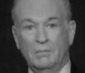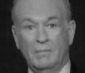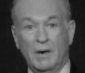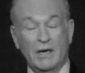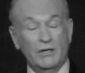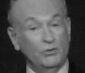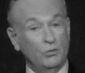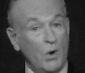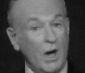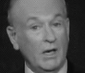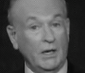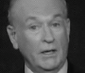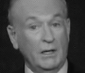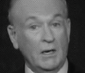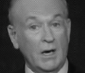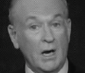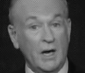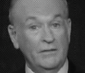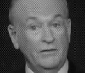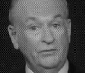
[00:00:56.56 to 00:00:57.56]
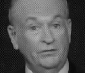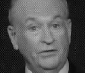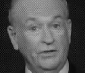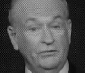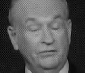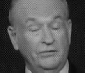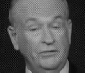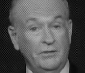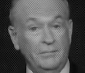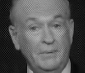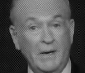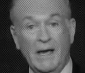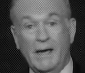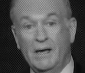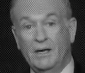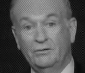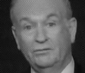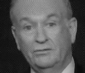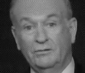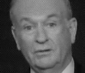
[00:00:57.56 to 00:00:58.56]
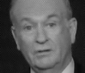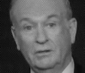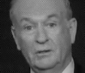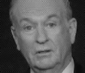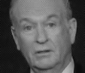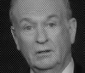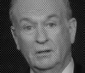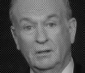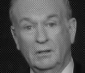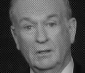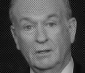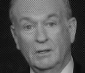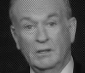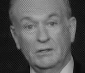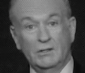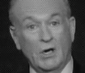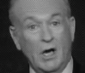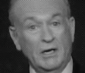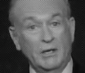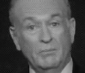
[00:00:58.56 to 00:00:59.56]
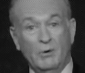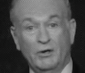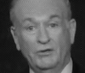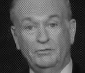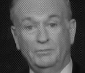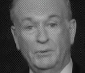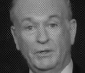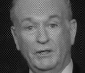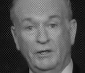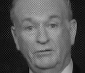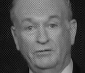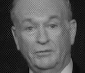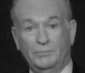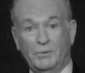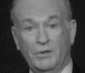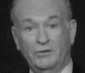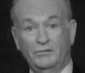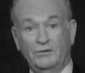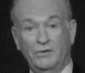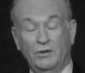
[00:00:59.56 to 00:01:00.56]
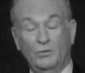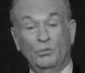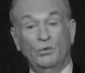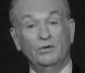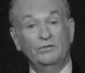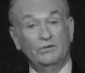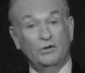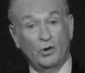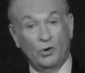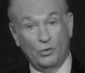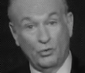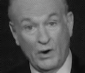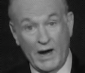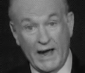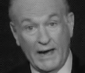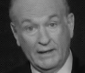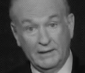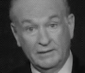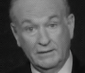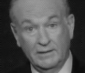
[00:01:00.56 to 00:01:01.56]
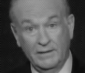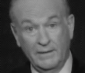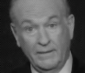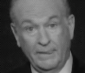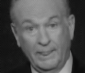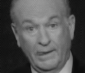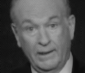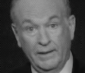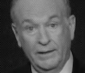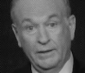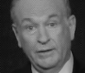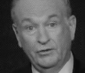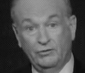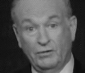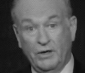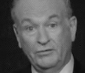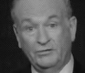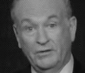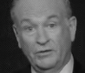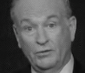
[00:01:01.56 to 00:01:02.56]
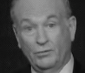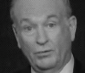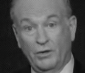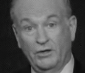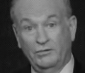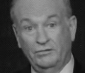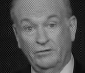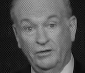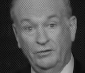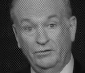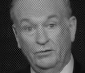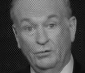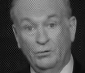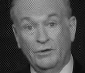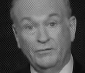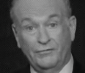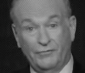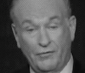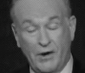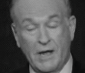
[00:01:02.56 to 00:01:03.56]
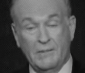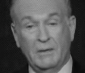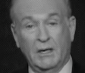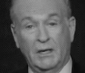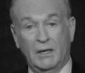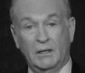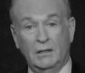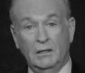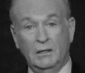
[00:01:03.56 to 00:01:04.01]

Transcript: by dwelling on the sins of the past. Talking Points believes the president was correct in addressing the race issue and framing